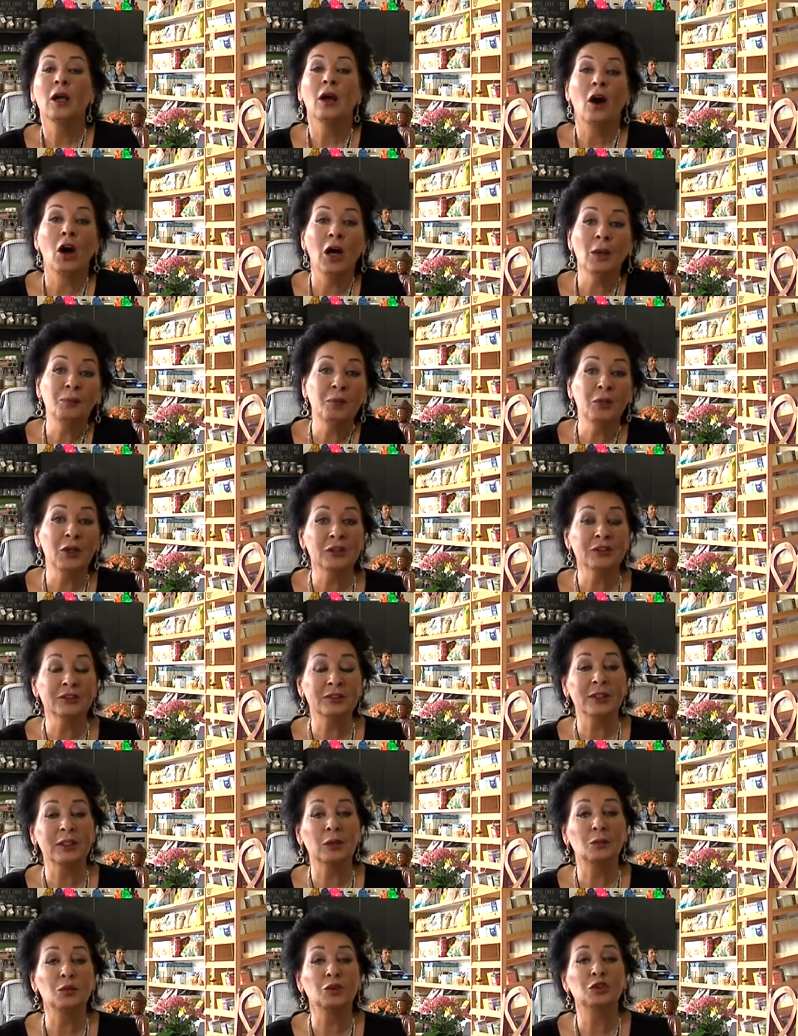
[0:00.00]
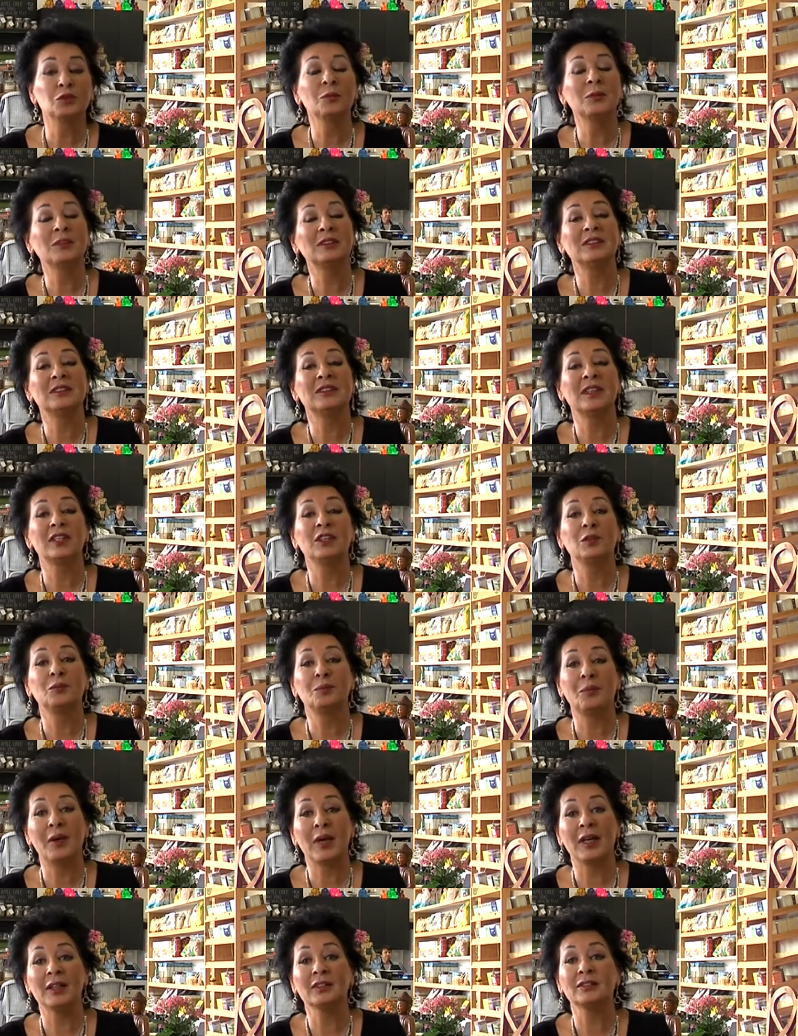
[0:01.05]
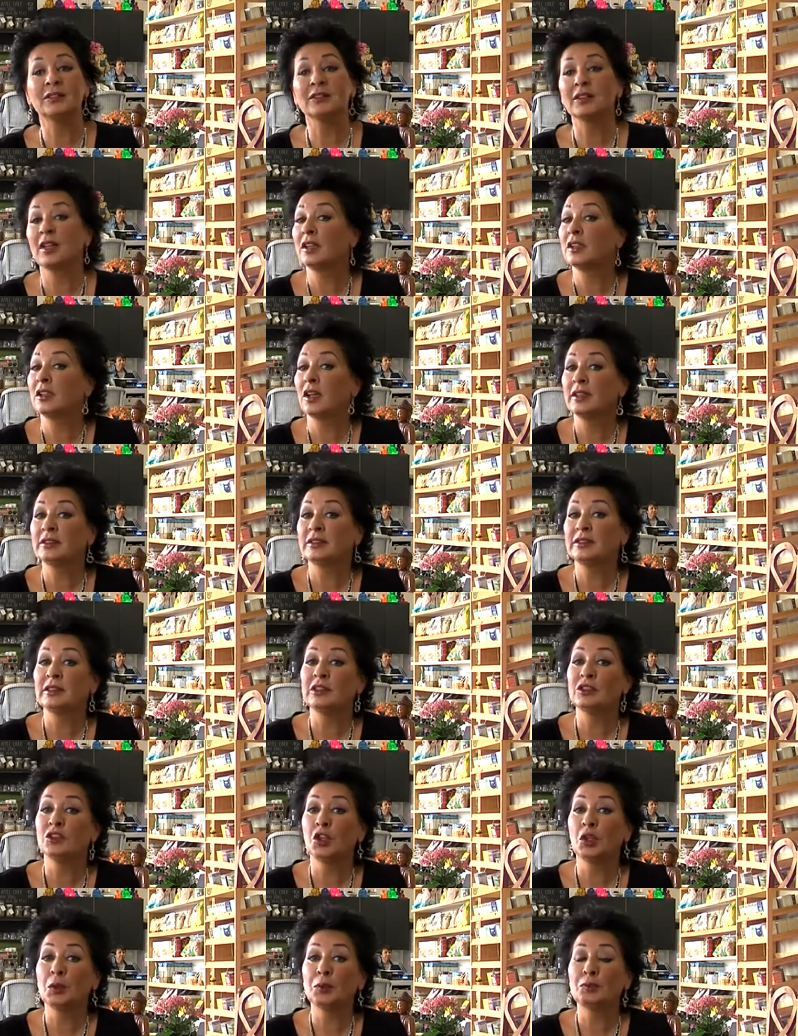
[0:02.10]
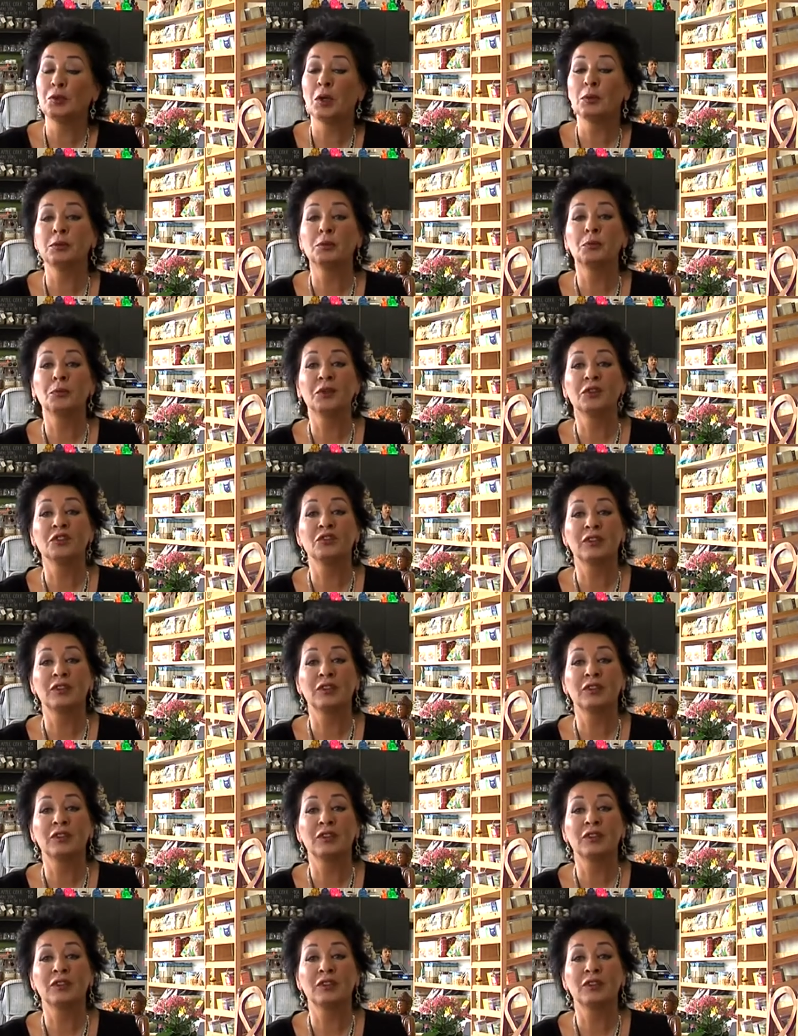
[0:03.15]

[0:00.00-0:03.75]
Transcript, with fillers: I personally wish Mrs. A the best, and I see no problem with a